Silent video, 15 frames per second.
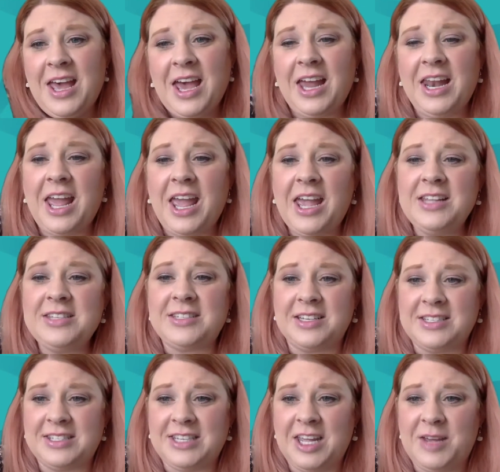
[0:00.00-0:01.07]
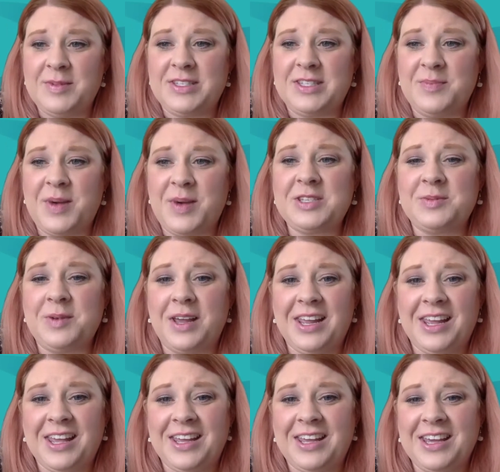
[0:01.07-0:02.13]
and hands-on STEAM is the best way to
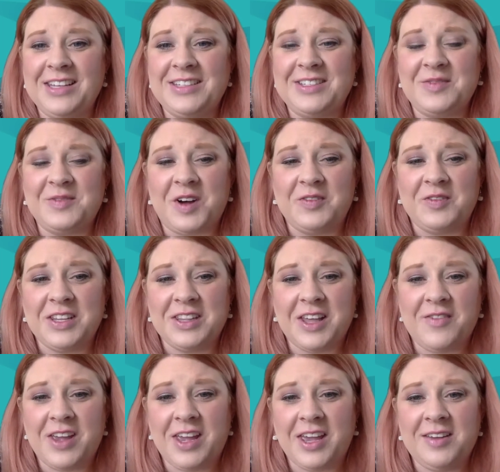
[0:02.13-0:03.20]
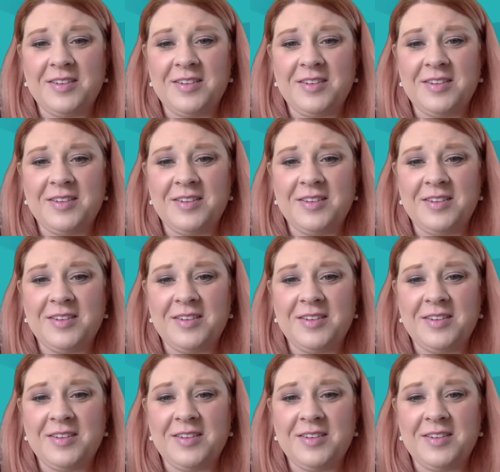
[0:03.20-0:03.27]
get kids involved in loving it.